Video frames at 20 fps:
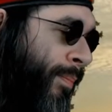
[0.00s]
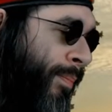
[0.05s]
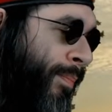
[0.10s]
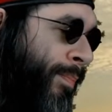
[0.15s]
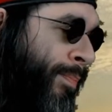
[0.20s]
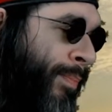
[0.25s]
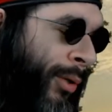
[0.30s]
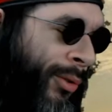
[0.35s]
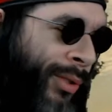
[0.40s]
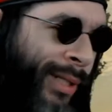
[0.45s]

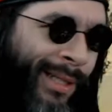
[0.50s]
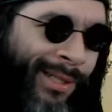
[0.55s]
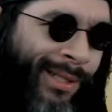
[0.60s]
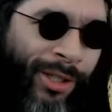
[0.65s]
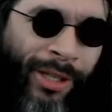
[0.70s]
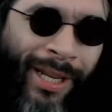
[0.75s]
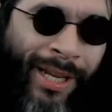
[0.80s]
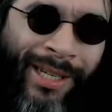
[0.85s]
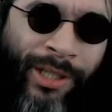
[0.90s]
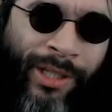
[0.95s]
protests
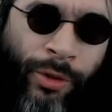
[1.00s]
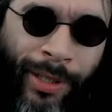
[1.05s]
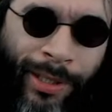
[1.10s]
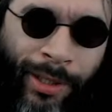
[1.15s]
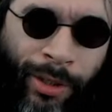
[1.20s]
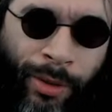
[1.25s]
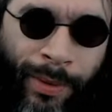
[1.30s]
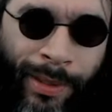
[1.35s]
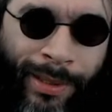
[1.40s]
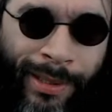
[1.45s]
and history
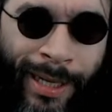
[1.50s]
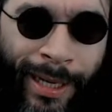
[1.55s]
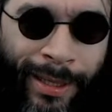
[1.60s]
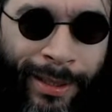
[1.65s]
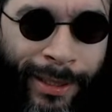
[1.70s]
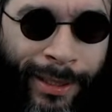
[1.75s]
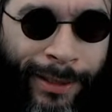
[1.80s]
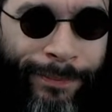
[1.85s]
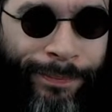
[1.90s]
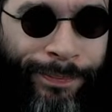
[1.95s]

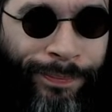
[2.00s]
notwithstanding,